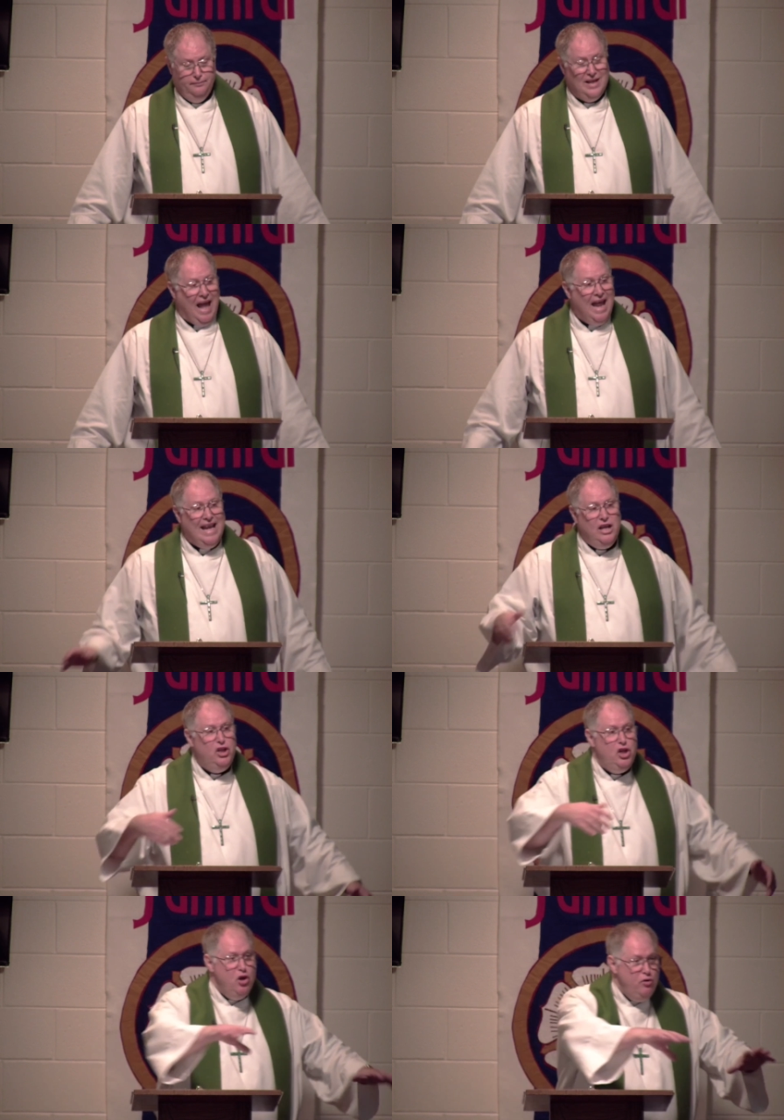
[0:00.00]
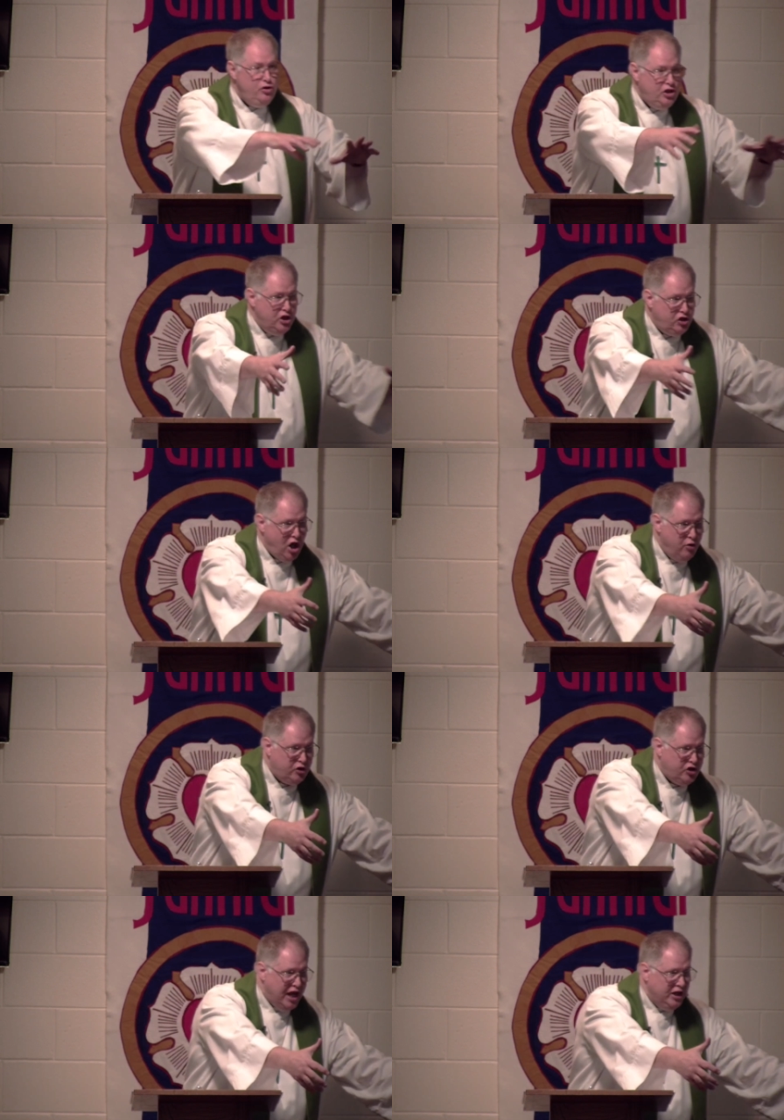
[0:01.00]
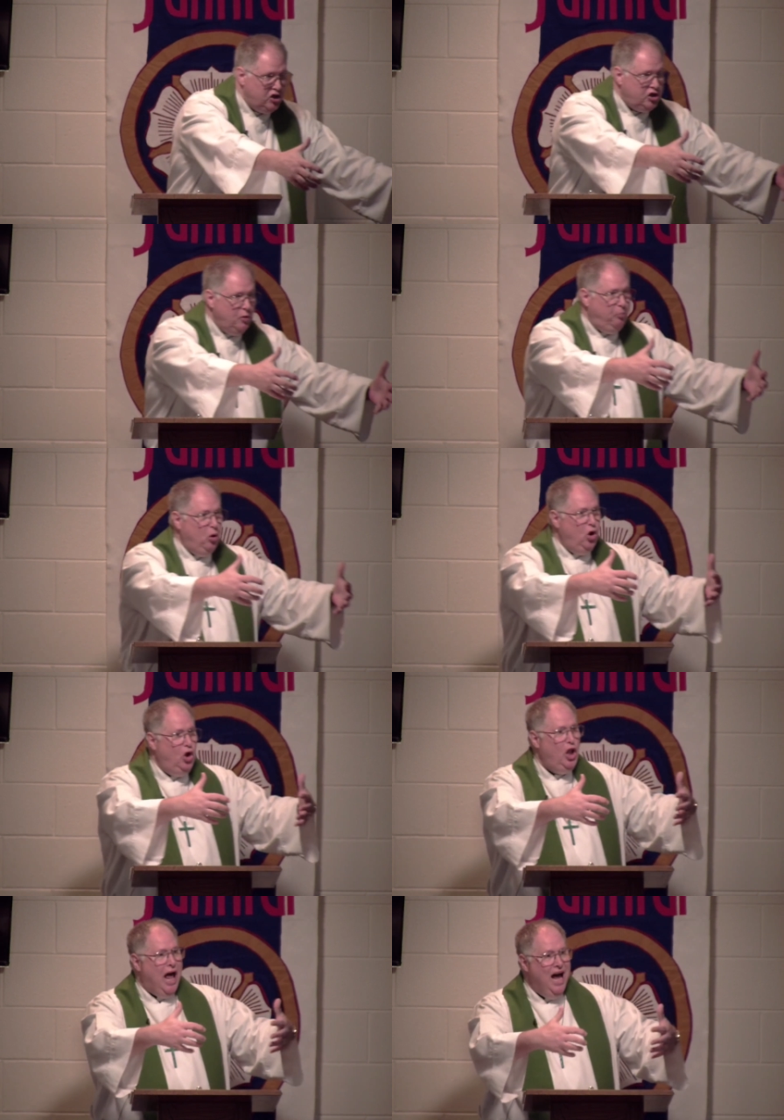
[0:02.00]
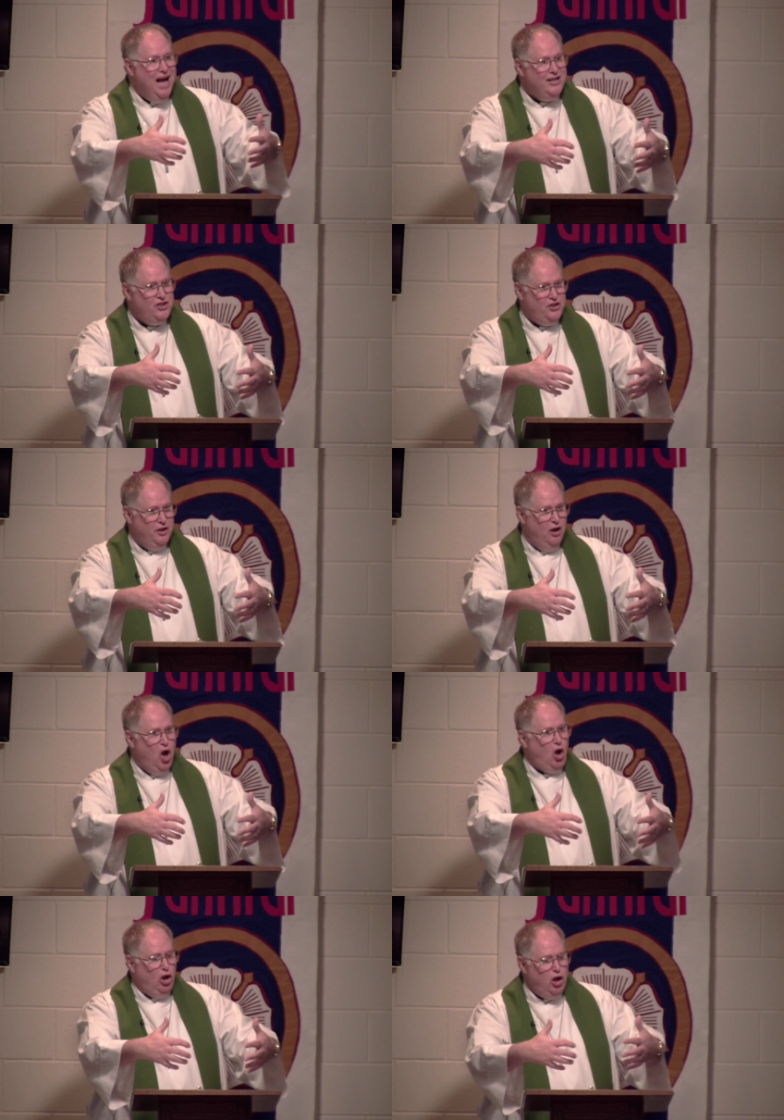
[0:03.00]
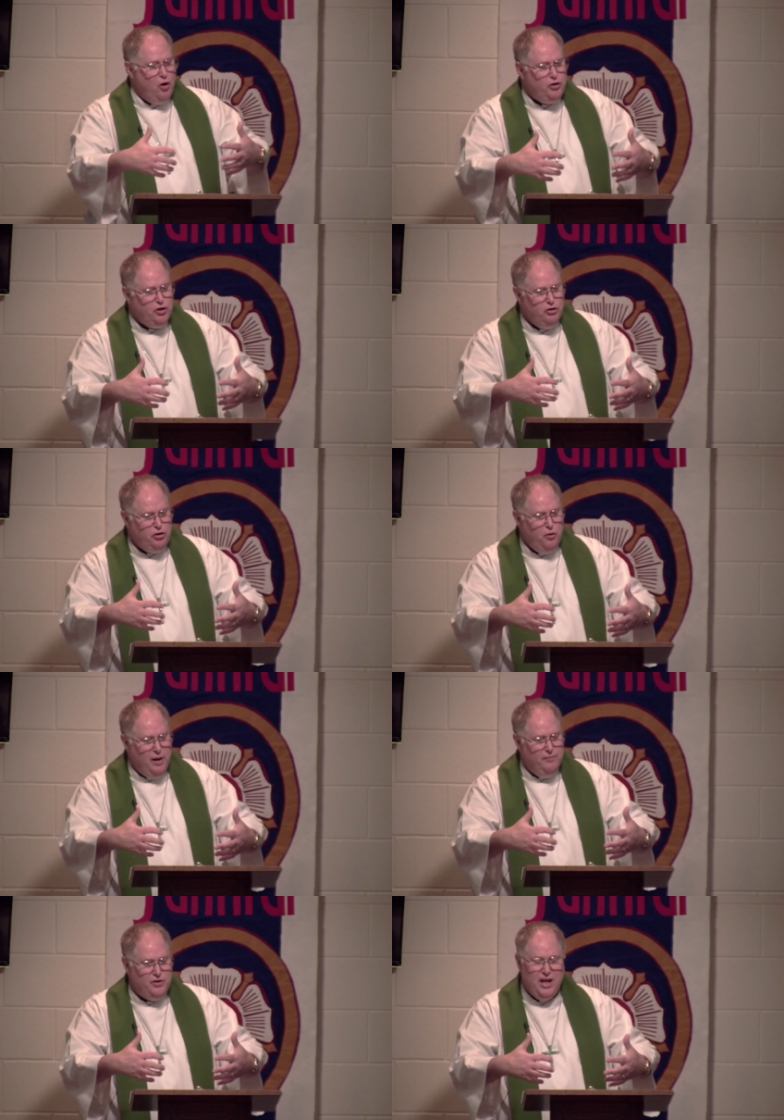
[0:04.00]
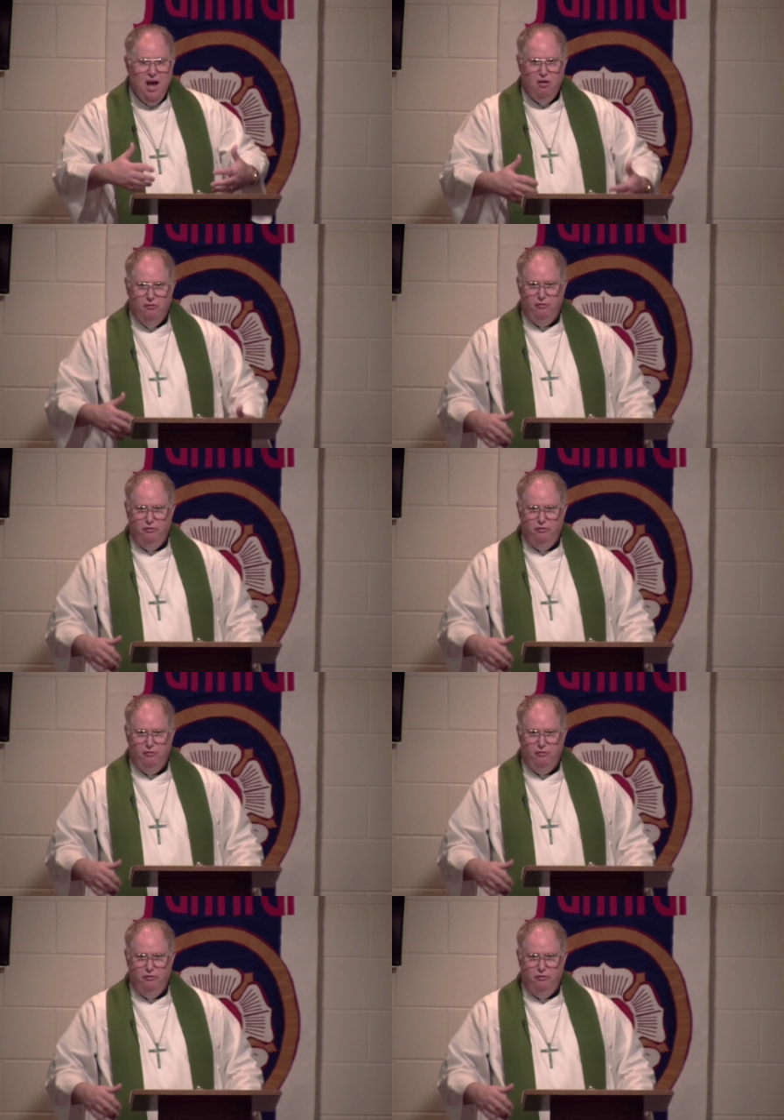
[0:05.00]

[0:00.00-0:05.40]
And He uses those things to pull us closer to himself.